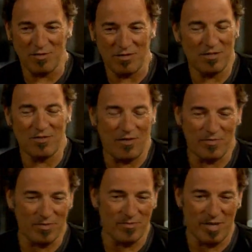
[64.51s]
You're going to drive
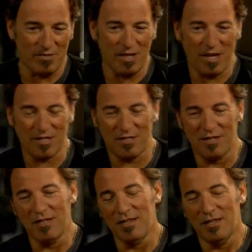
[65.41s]
up to the Meadowlands,
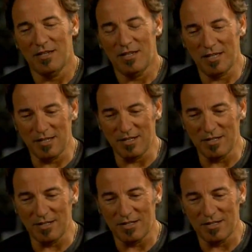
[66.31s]
and